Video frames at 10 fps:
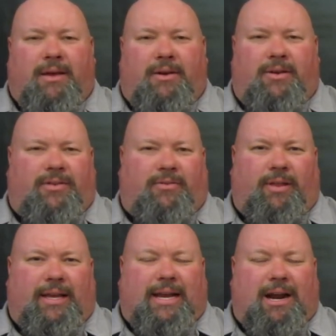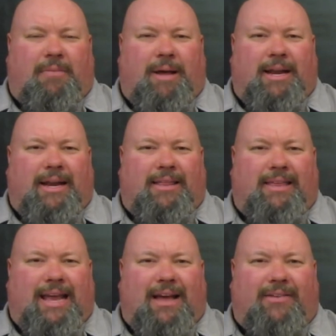who doesn't really care about
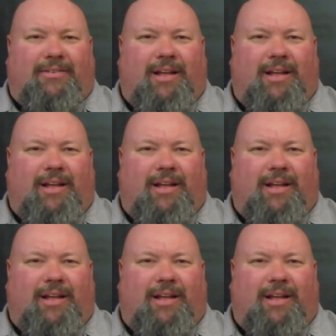anything else.